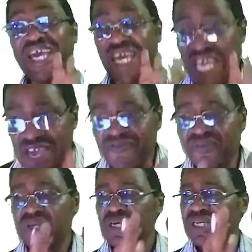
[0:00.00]
If
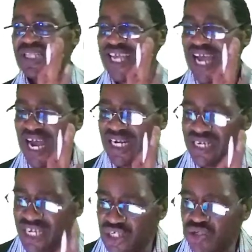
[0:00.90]
the
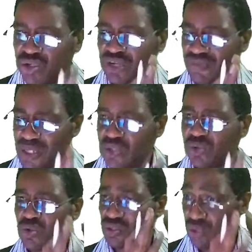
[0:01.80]
additional information
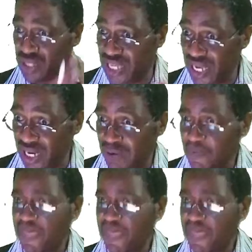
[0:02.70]
was not there,